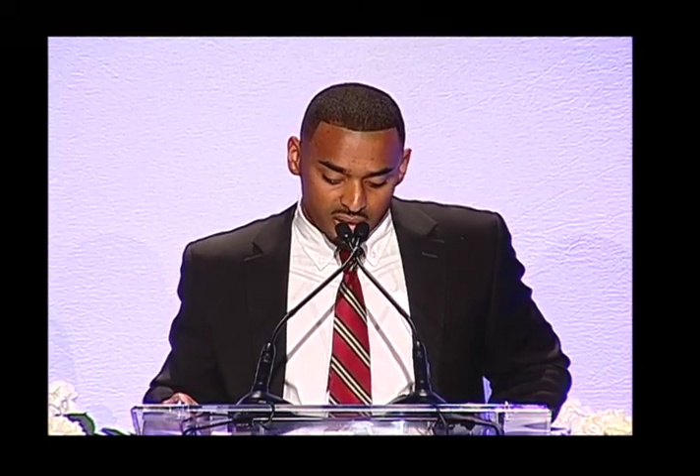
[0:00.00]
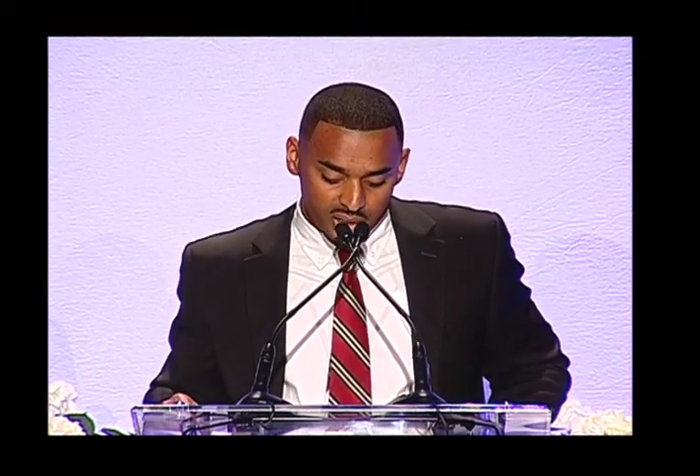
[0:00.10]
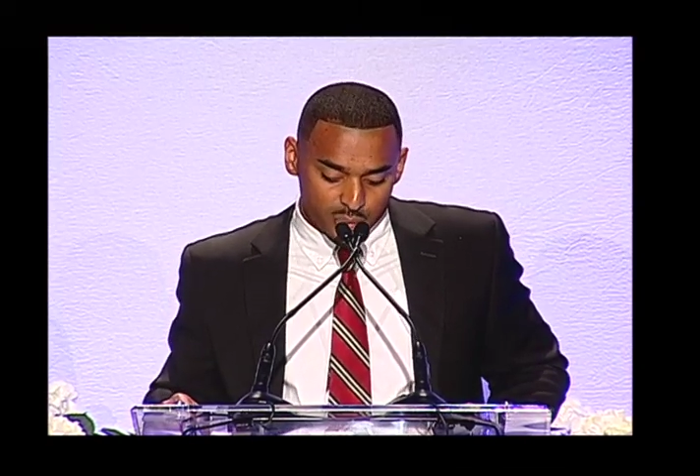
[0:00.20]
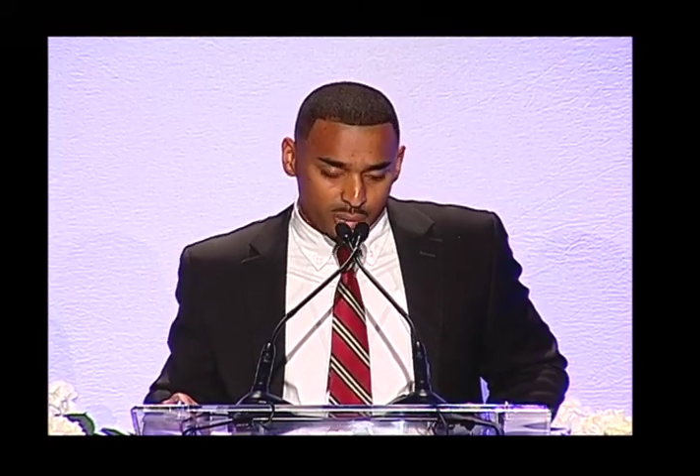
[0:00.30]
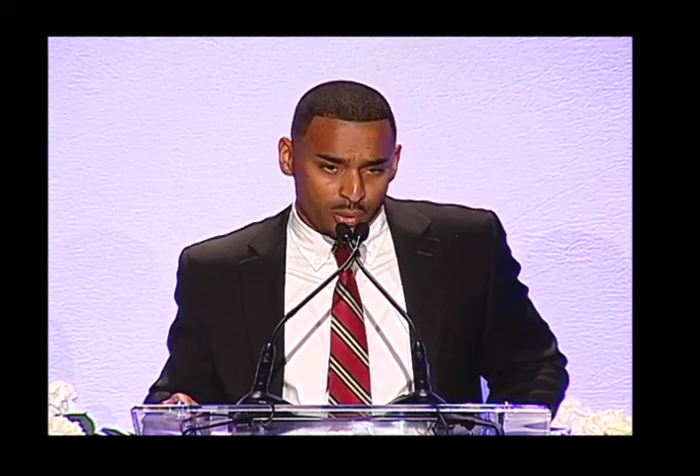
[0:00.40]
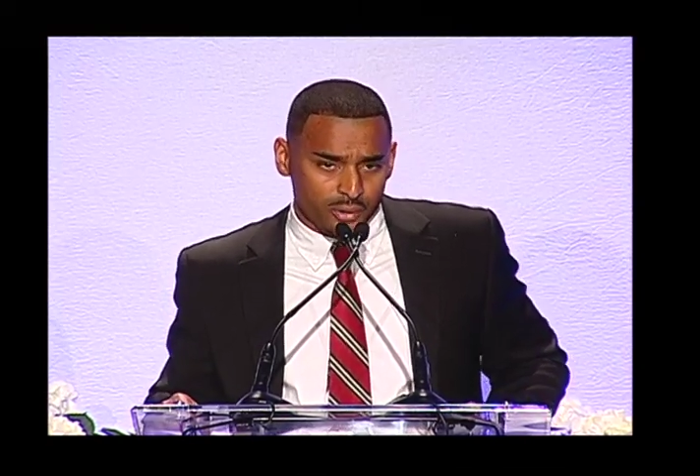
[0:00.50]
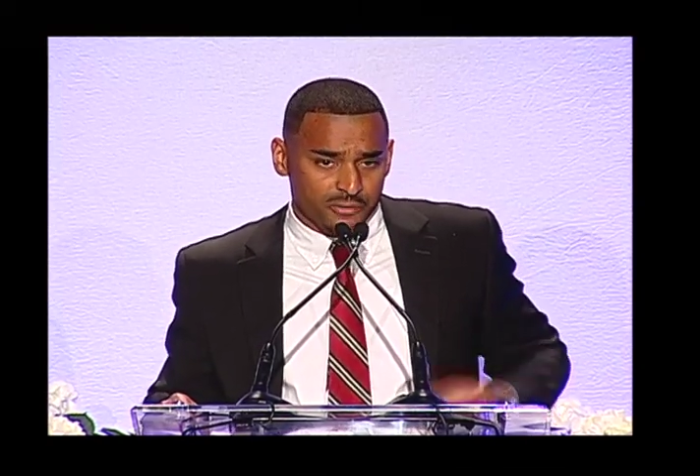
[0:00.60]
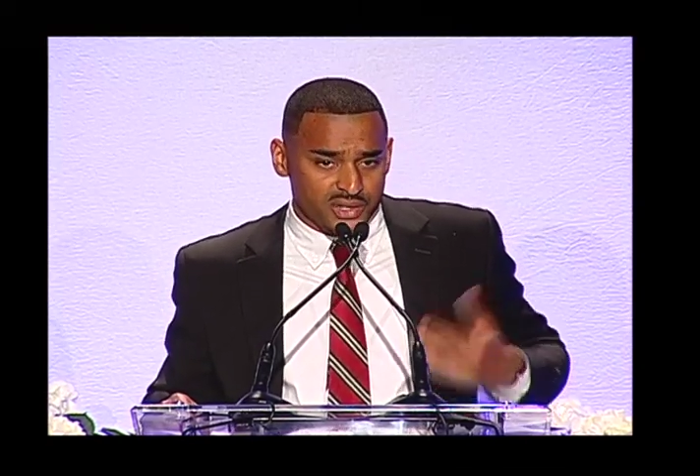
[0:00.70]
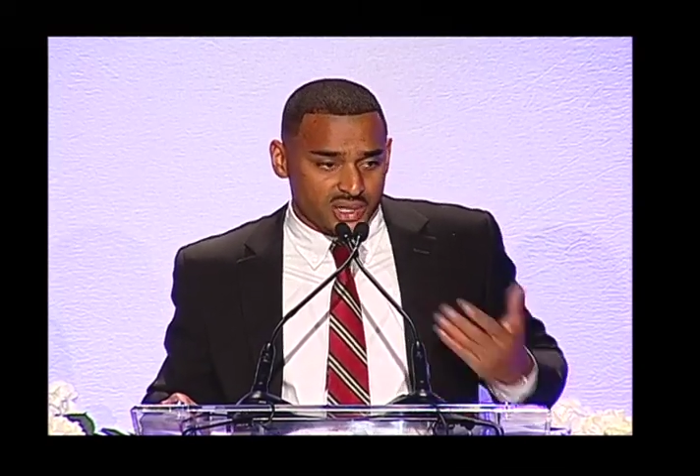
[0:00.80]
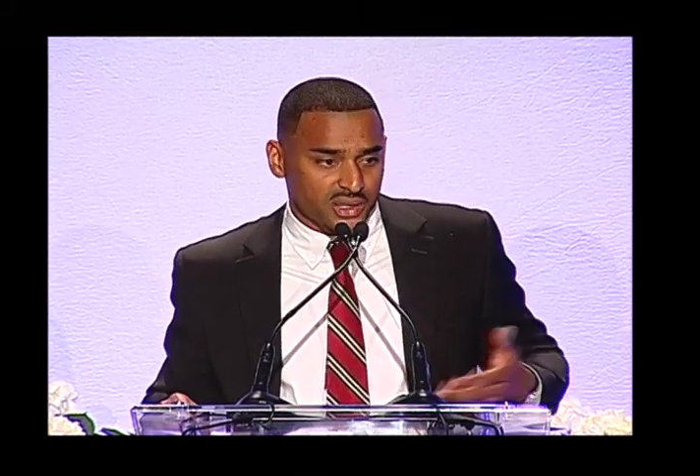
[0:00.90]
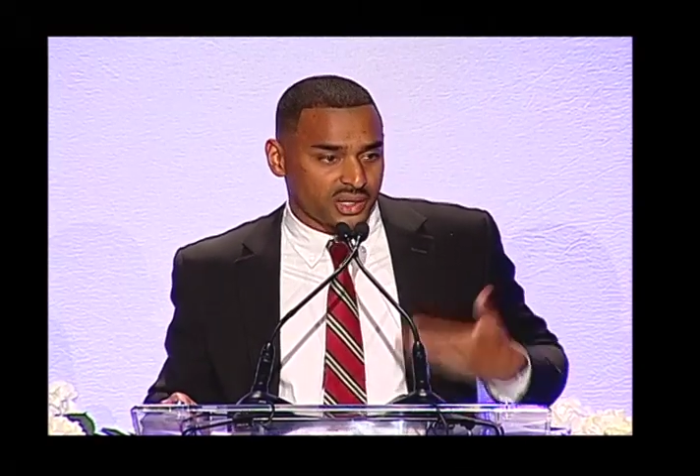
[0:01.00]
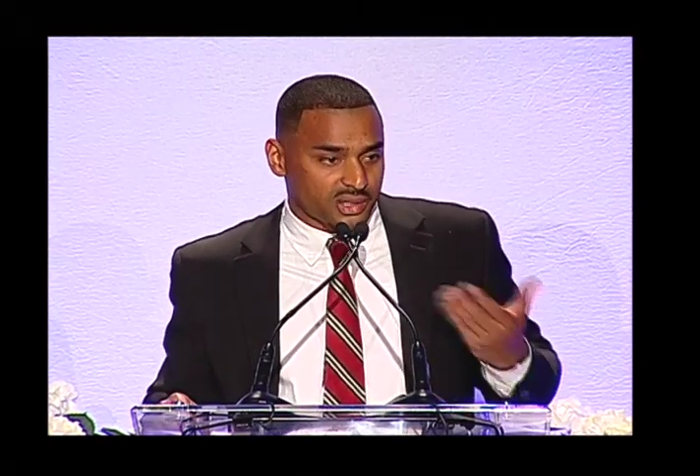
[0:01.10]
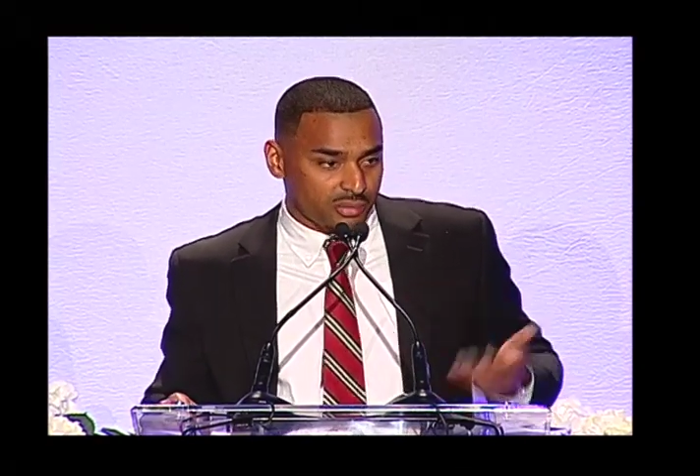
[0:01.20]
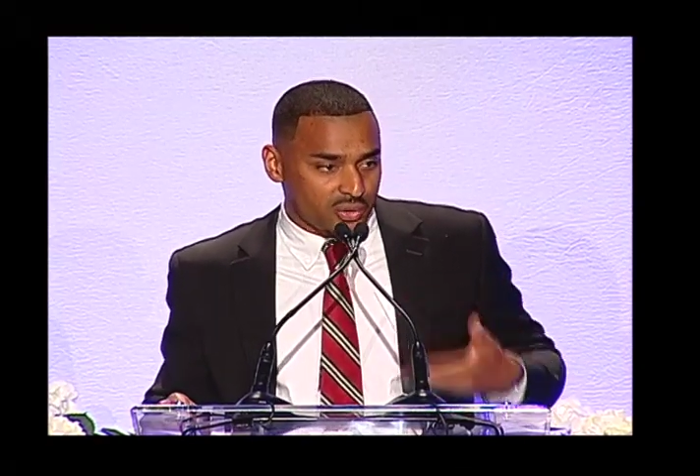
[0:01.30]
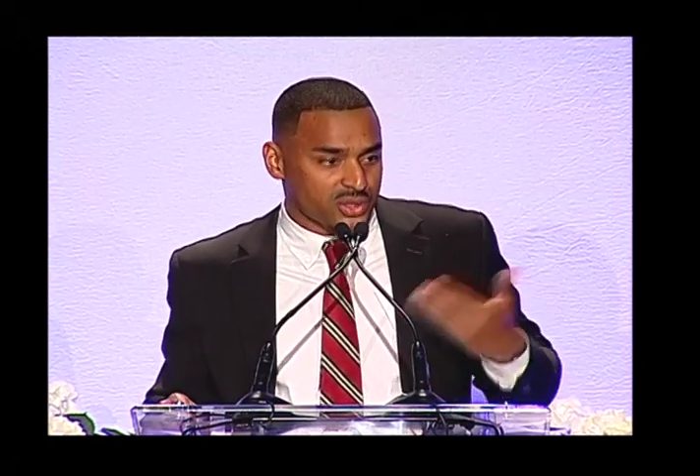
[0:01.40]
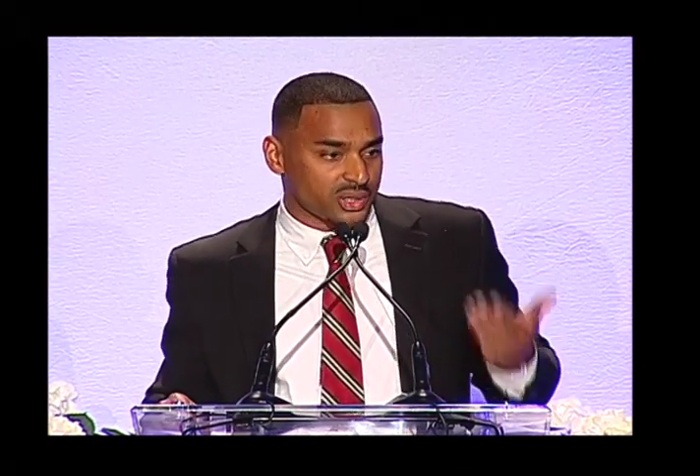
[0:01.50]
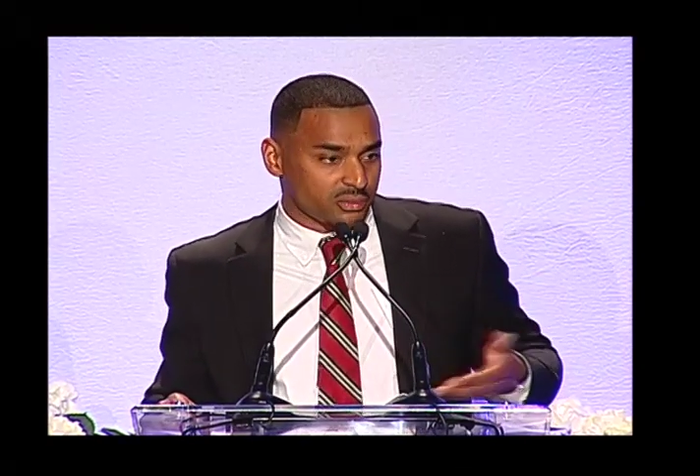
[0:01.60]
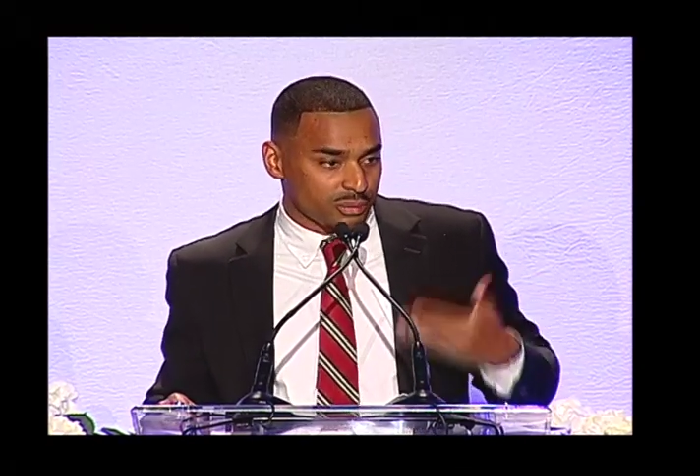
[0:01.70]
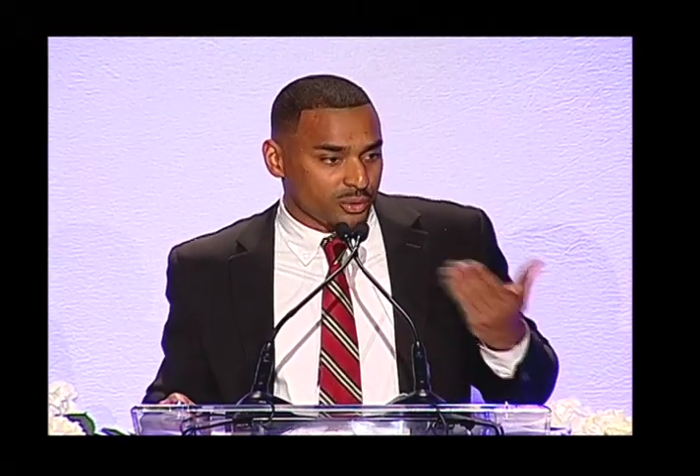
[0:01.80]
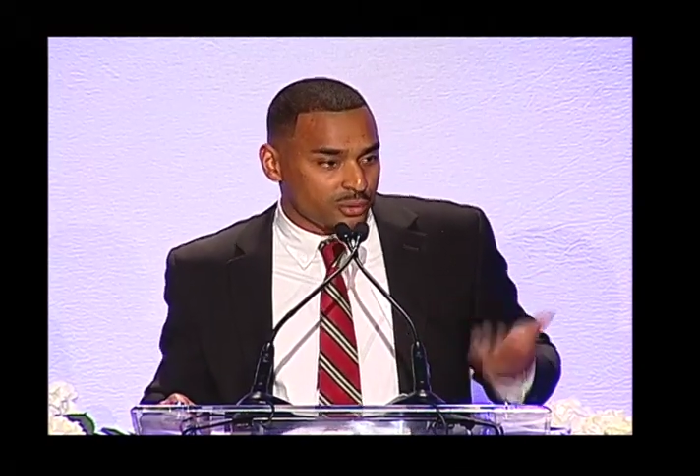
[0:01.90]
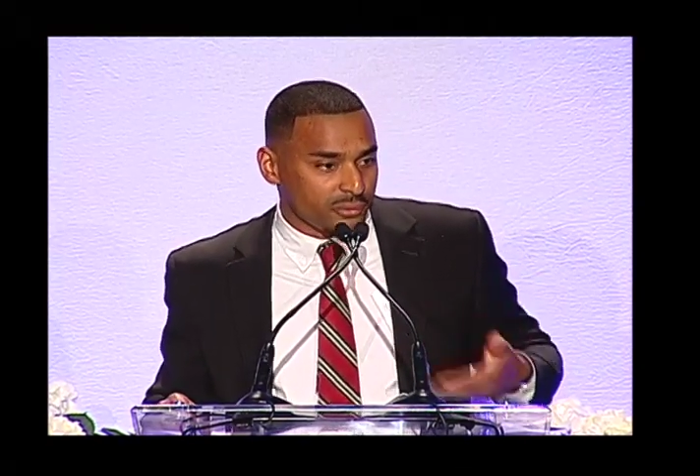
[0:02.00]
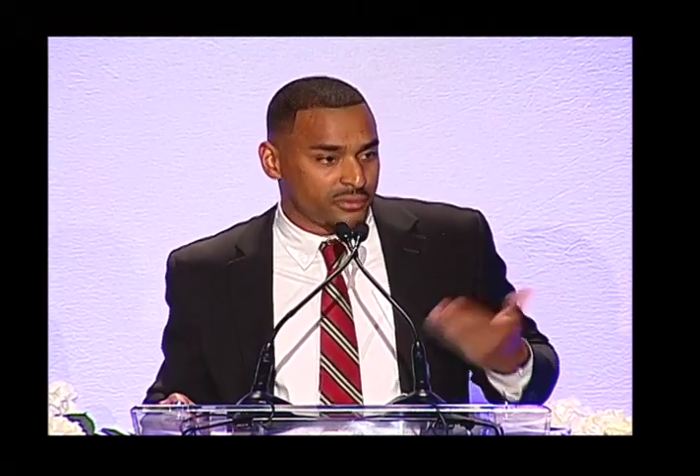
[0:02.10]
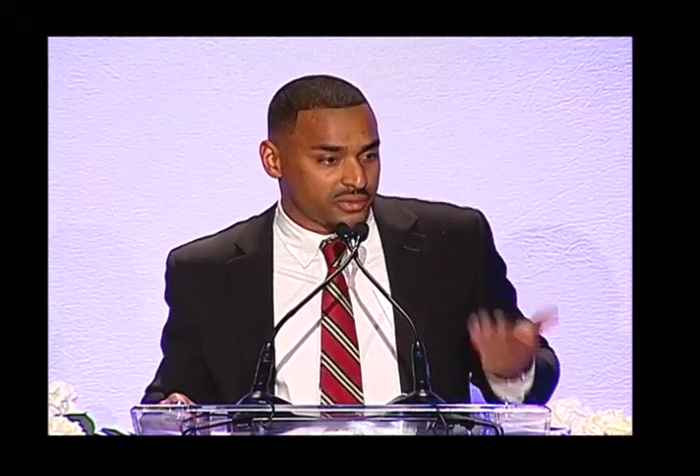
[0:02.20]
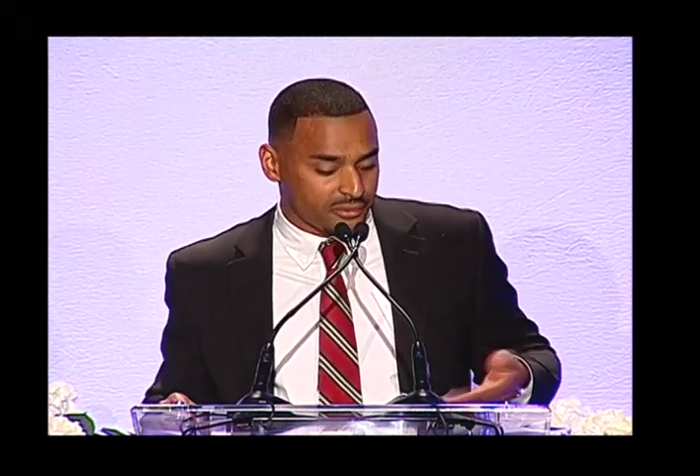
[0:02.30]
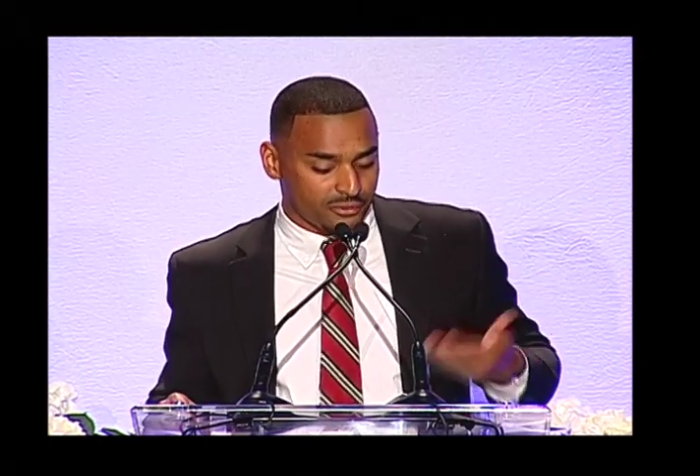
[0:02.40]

as we are more physically and emotionally removed